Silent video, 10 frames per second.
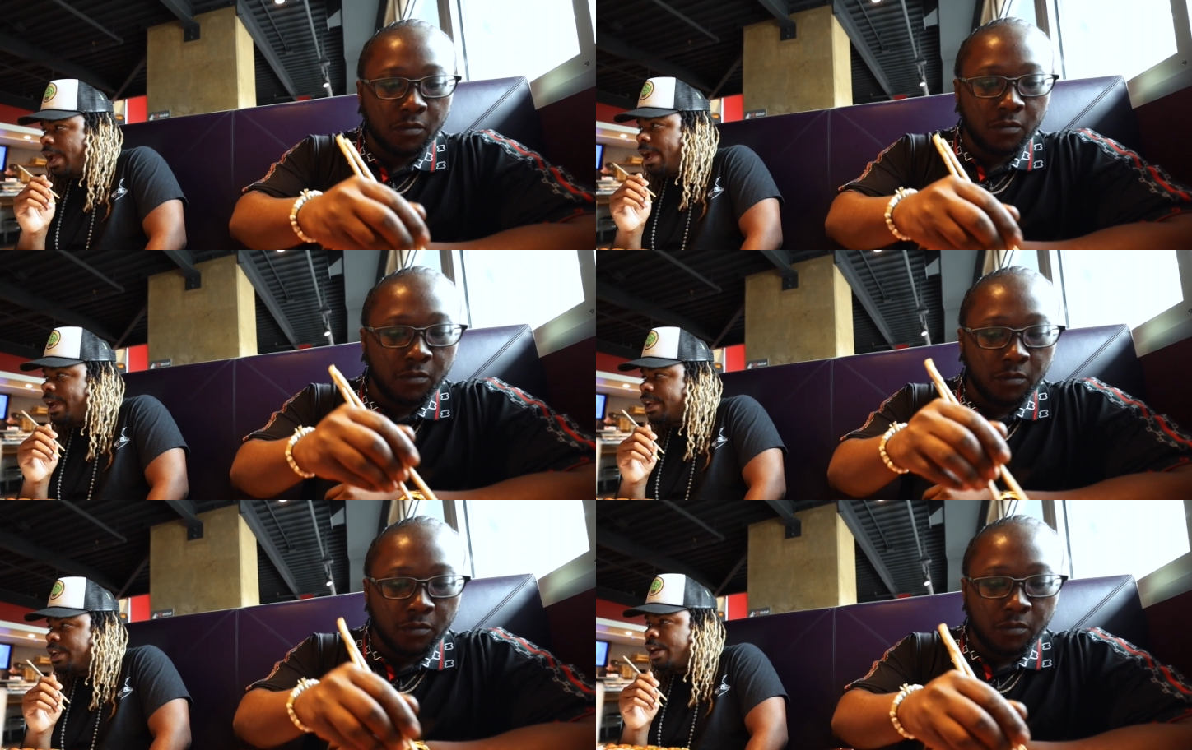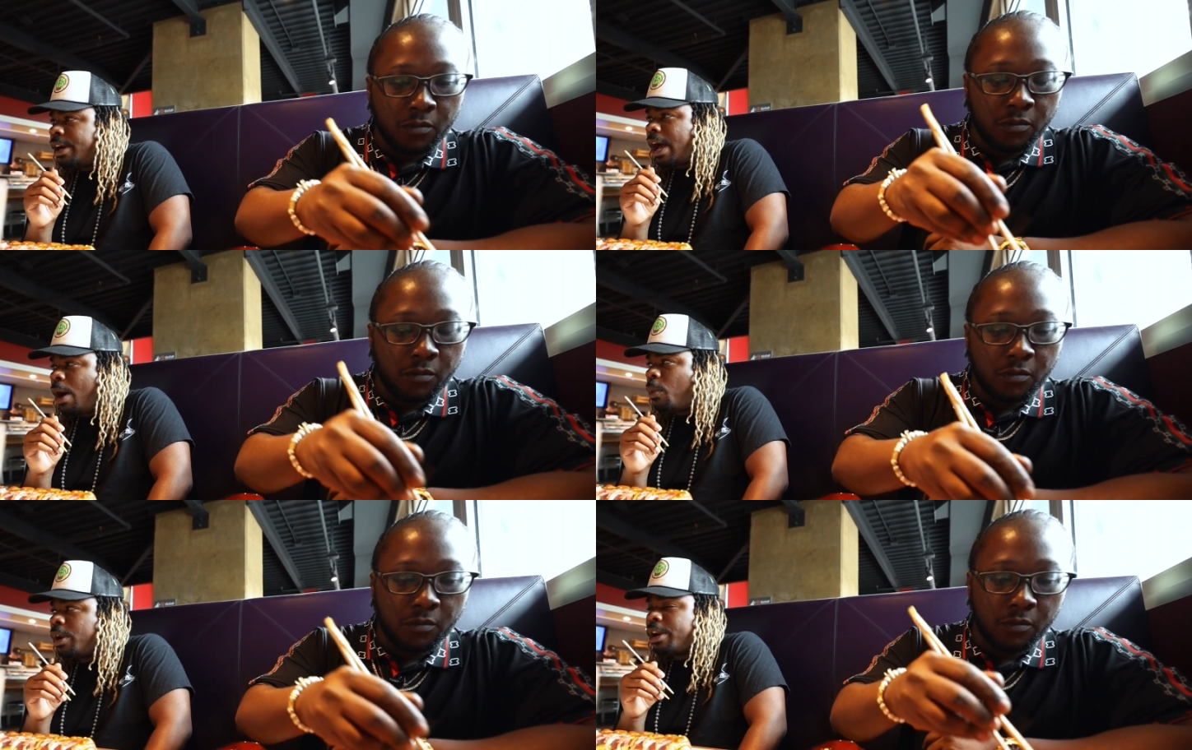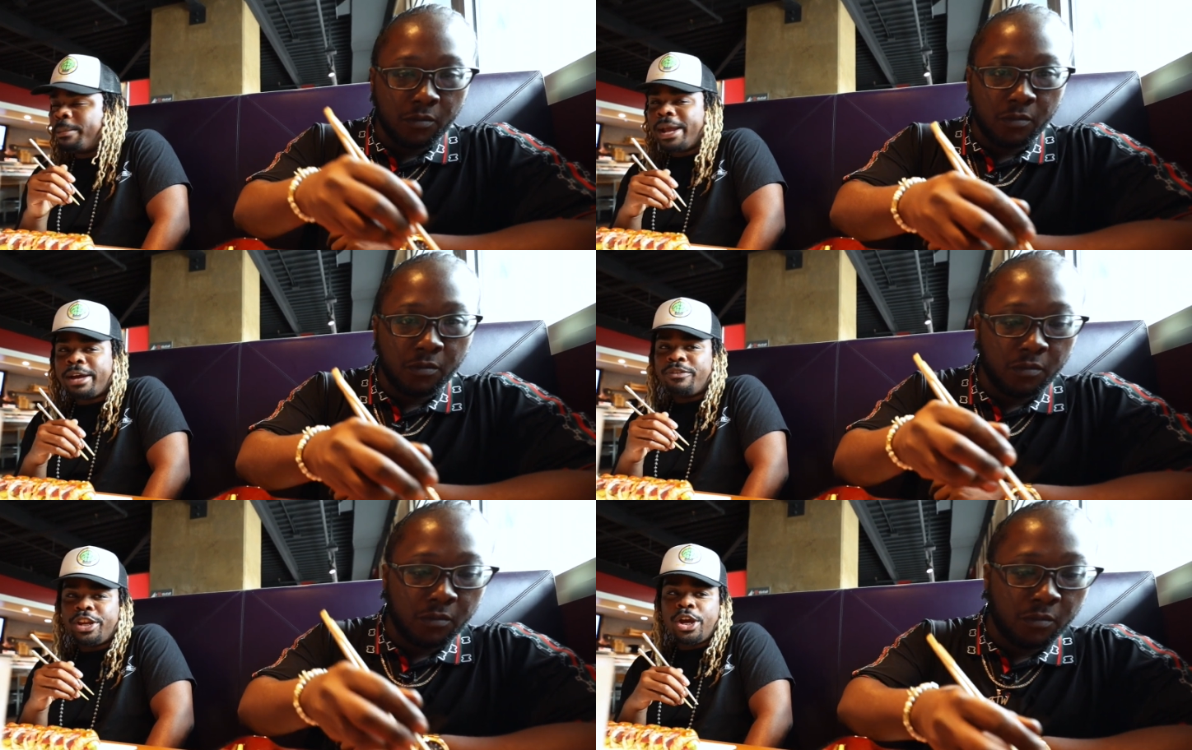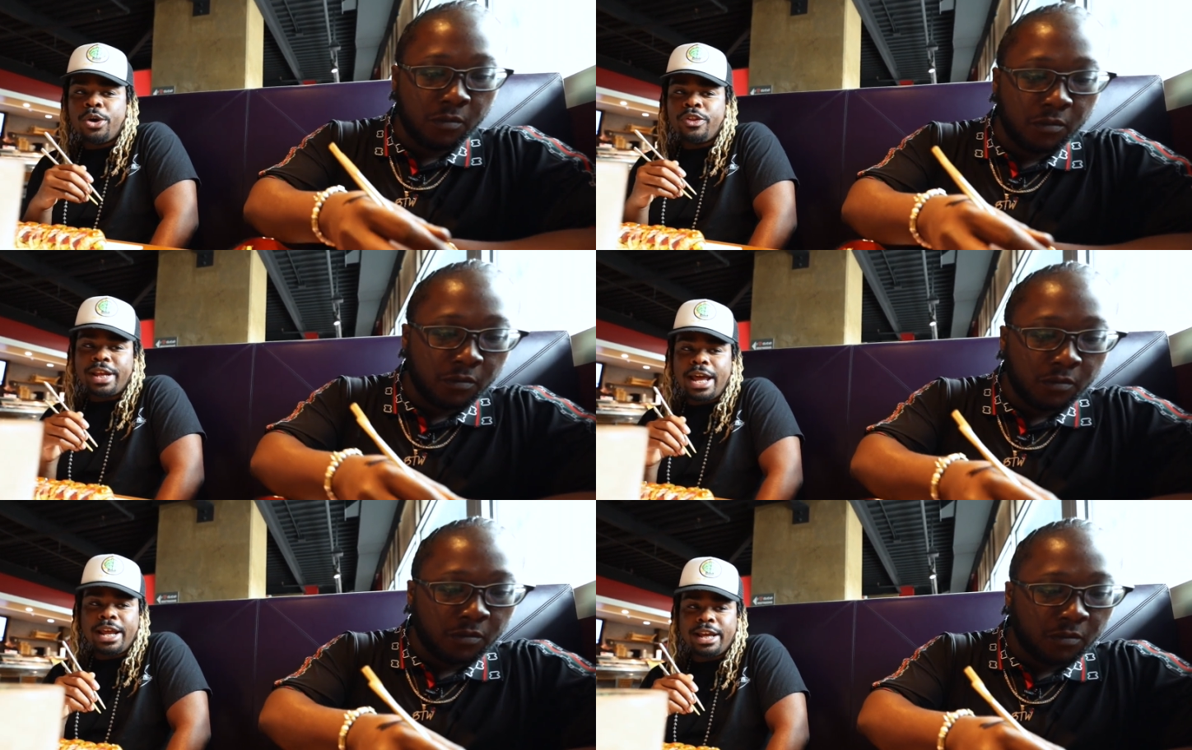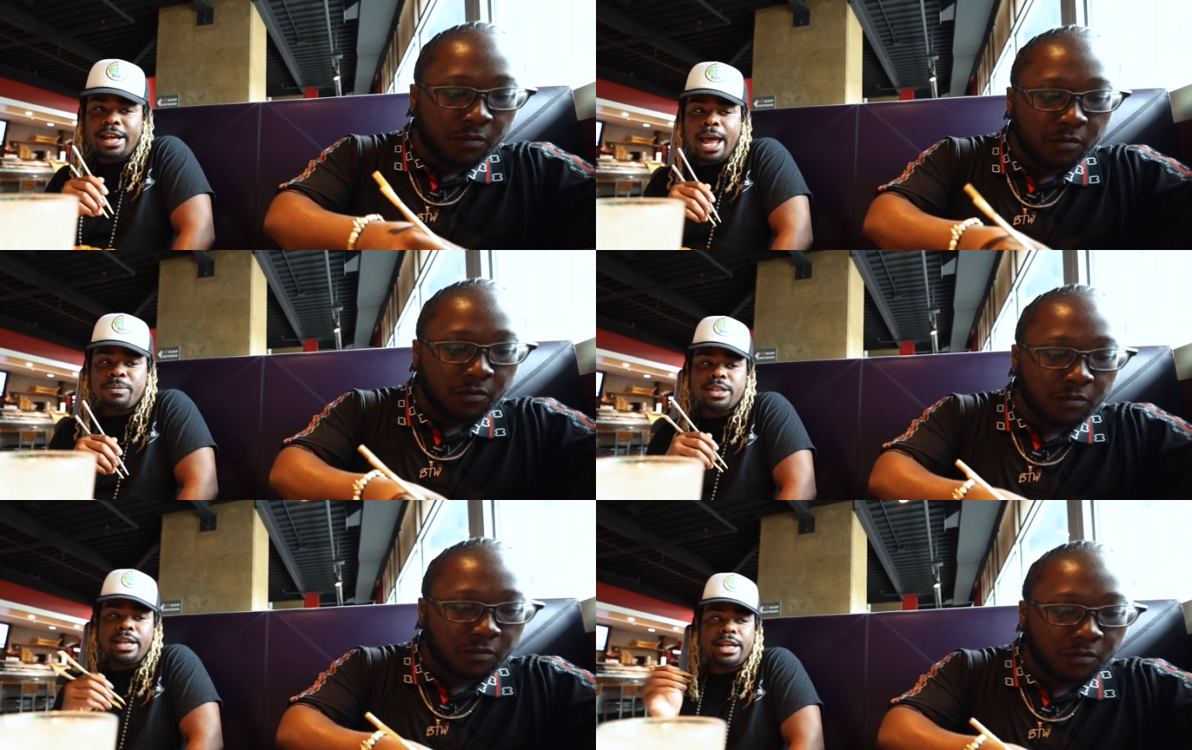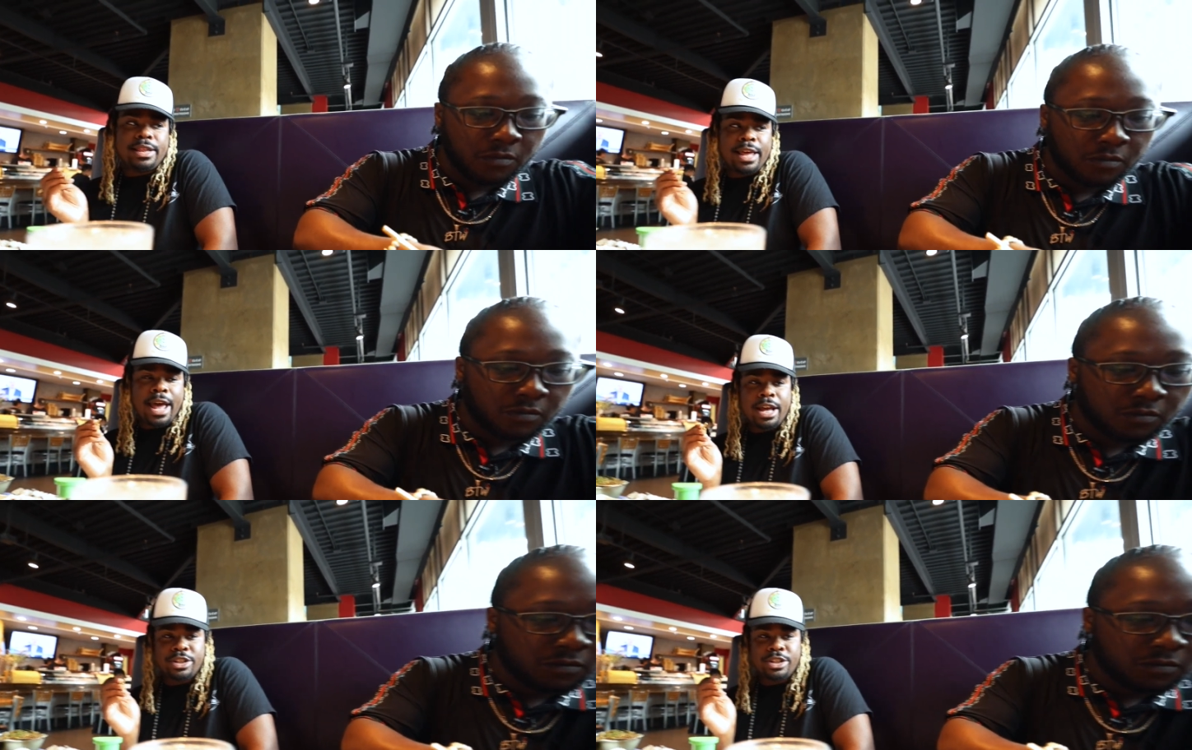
Speaker 1: And I wanted to make a video that kind of encapsulated that. And